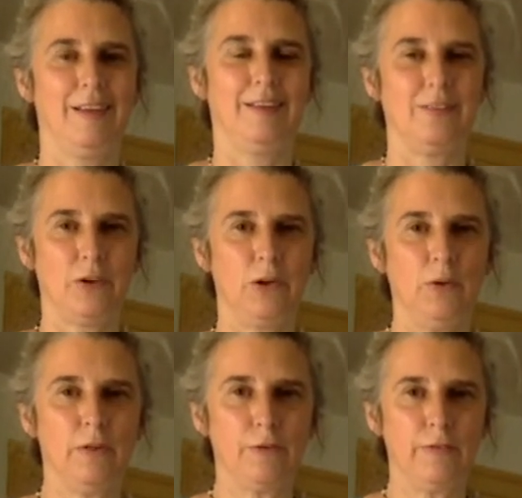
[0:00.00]
So you
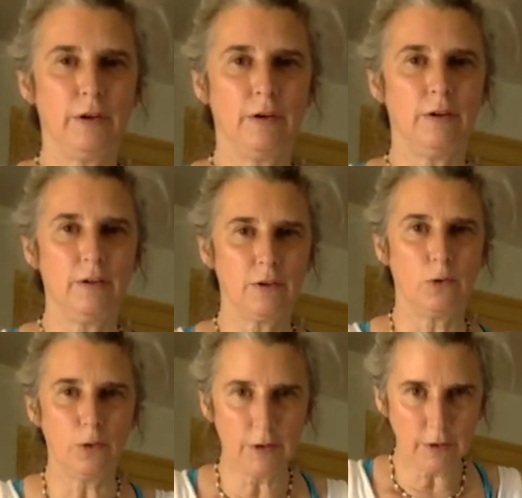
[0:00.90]
either feel
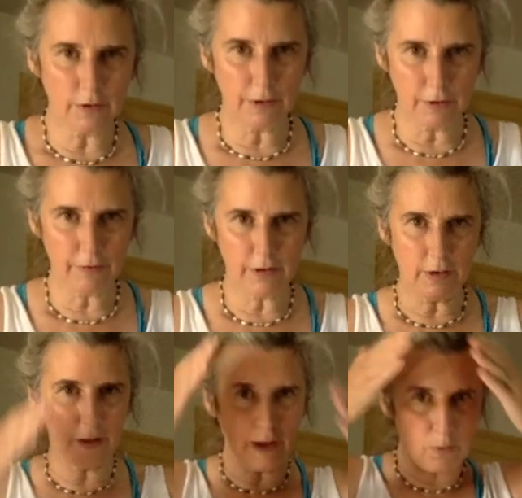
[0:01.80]
cooler or you feel
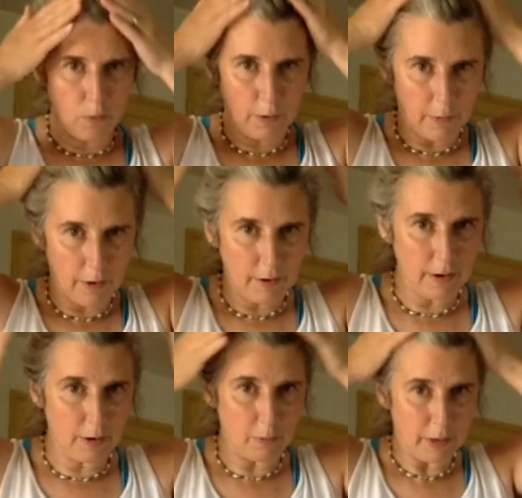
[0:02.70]
a lot warmer.
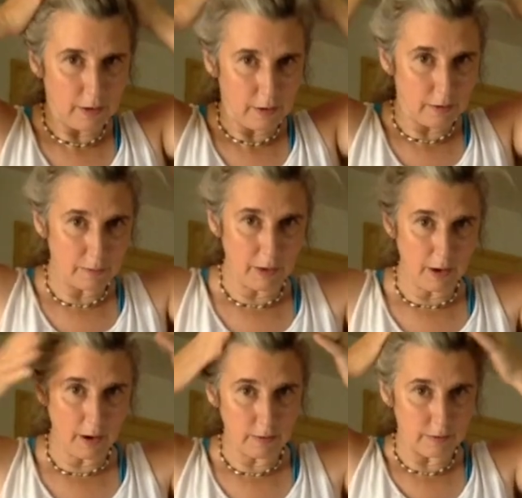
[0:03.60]
And oh my goodness, my
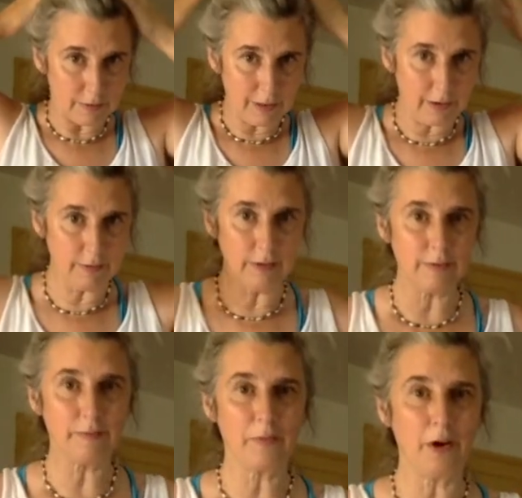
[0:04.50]
hair is just loving this.